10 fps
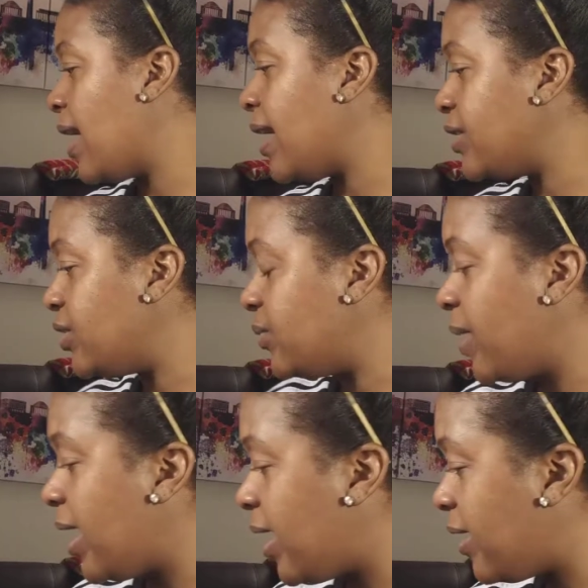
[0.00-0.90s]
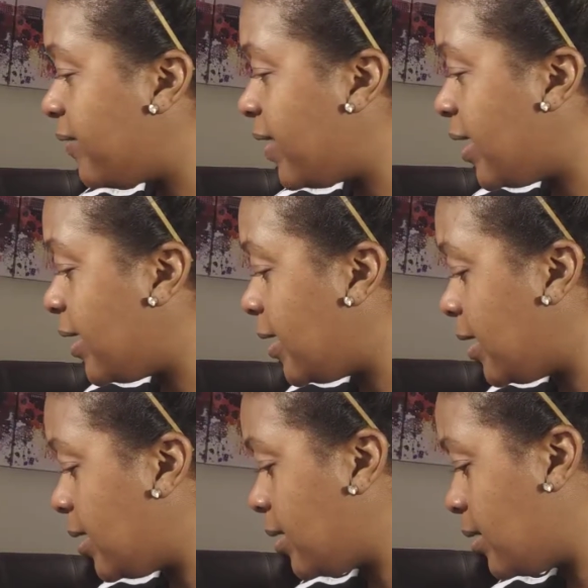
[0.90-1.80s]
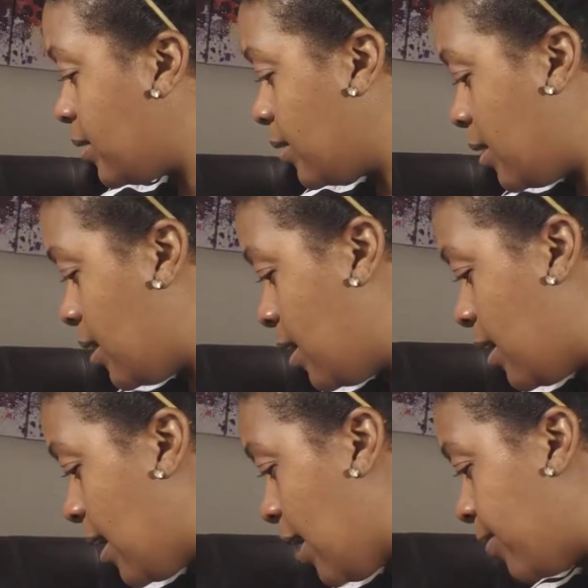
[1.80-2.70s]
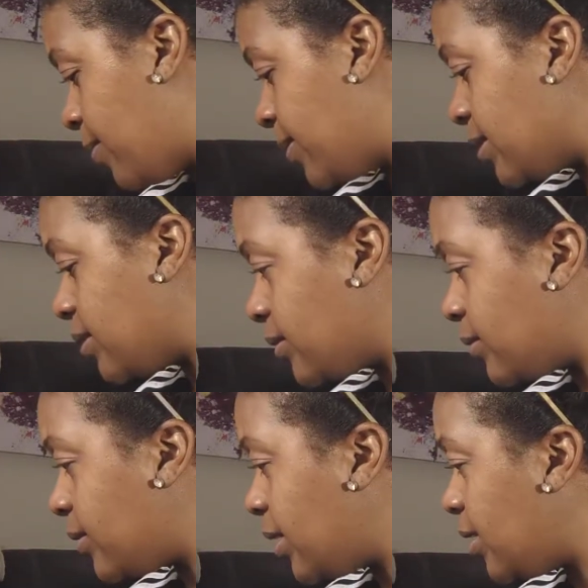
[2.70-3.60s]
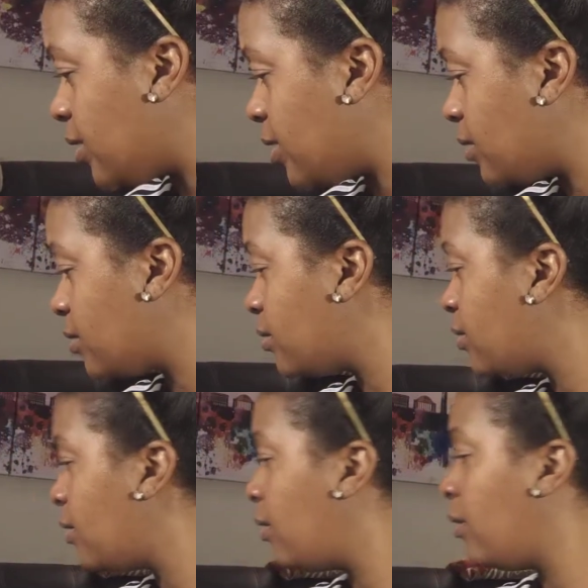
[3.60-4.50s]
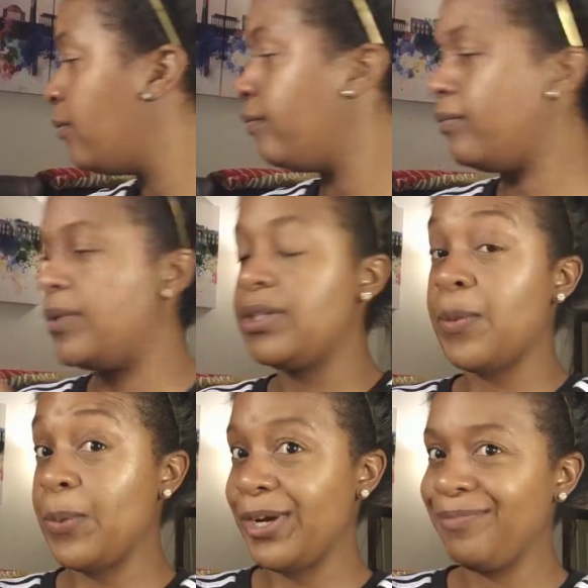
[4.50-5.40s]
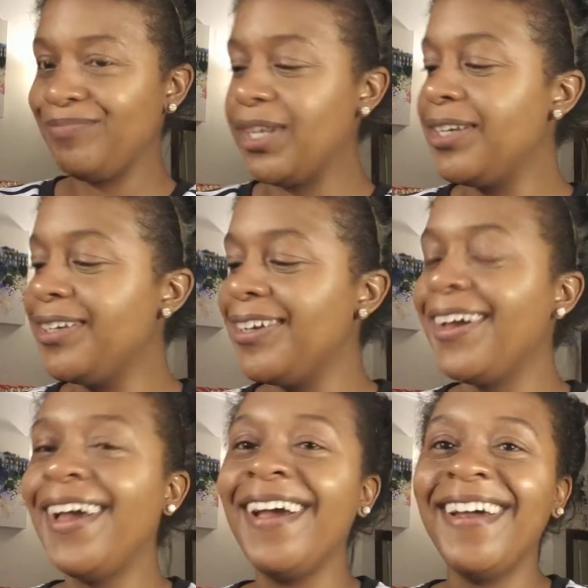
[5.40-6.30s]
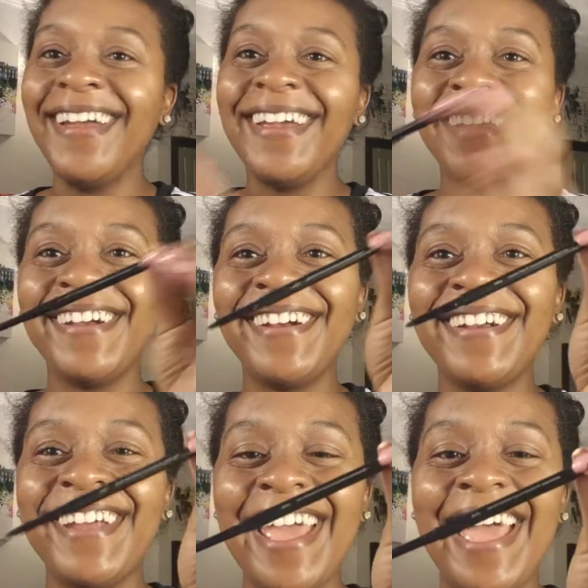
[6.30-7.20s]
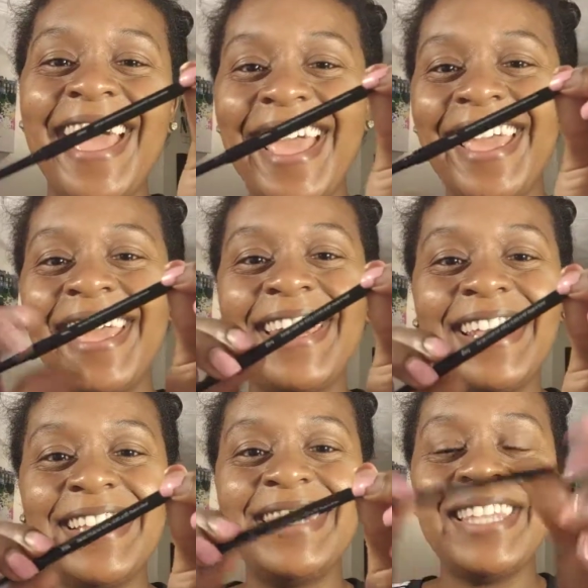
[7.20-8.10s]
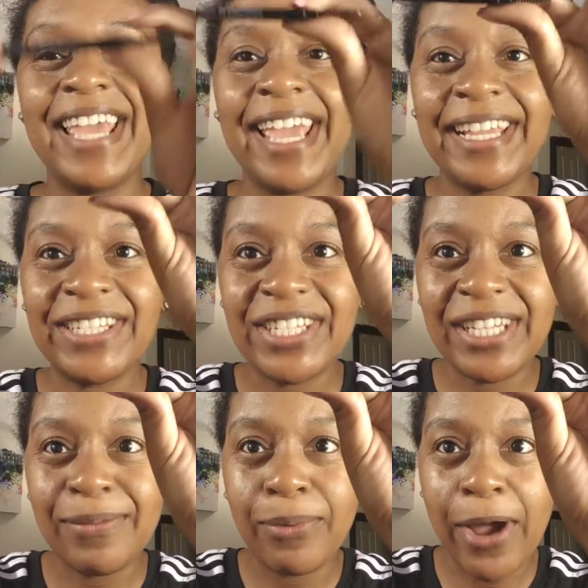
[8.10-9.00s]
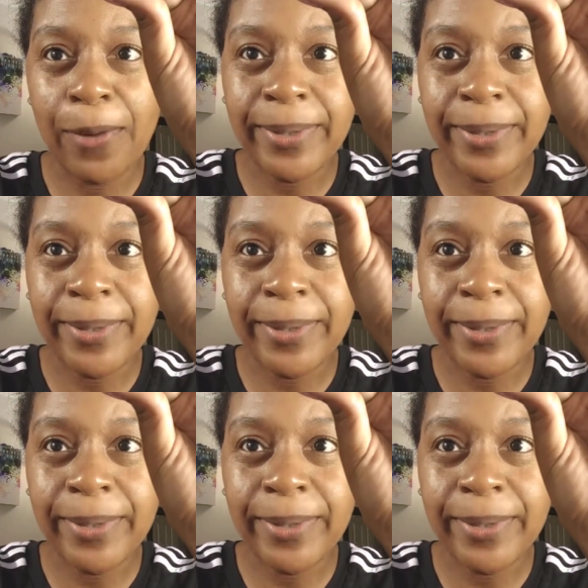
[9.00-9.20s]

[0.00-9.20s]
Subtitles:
I do have a eyebrow pencil here somewhere here, and it's the HD brow